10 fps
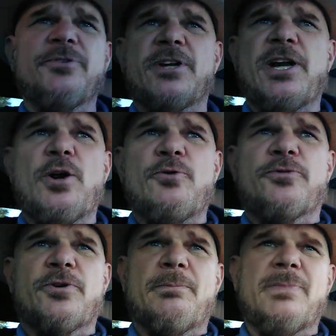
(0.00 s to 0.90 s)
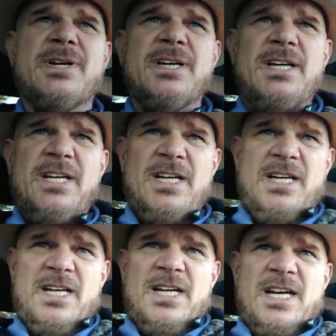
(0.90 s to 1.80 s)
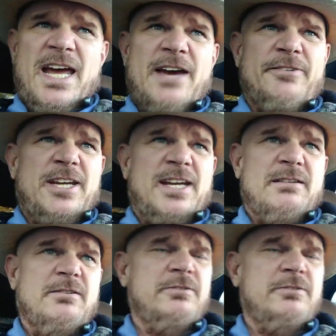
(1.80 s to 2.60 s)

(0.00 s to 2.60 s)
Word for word: able to go from having